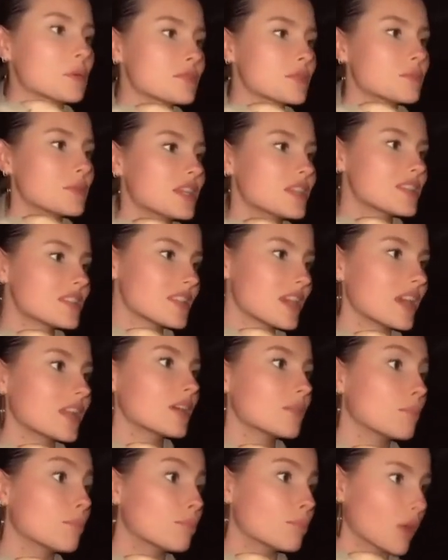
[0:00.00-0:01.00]
up to me and
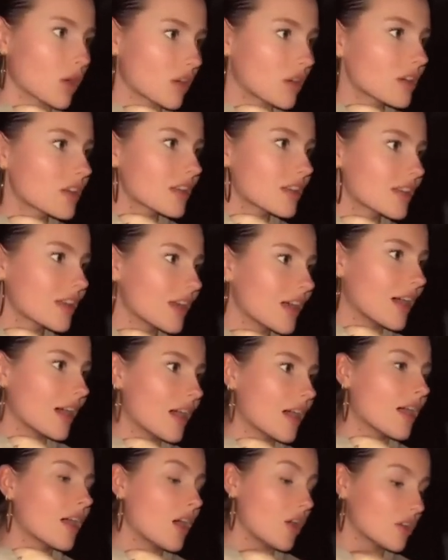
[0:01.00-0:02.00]
said, bark,
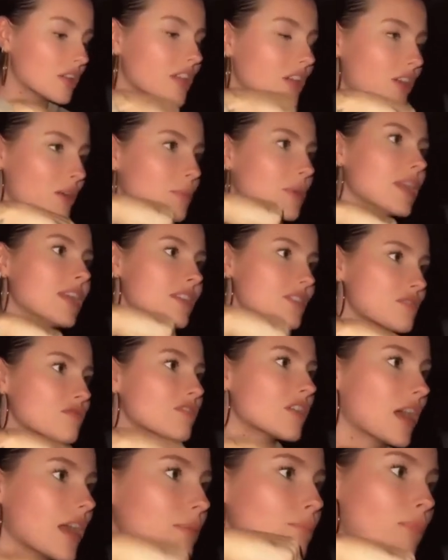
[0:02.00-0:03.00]
I'll get on my knees
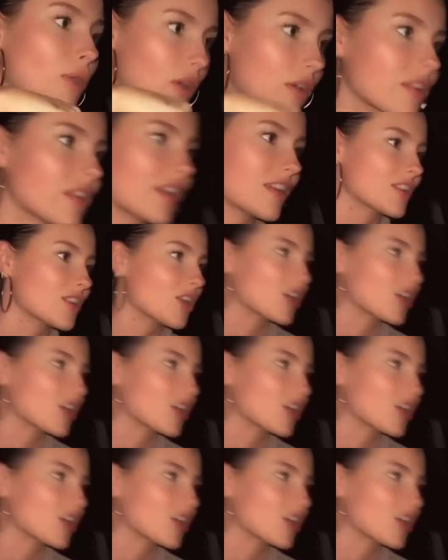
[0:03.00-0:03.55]
and fucking bark like a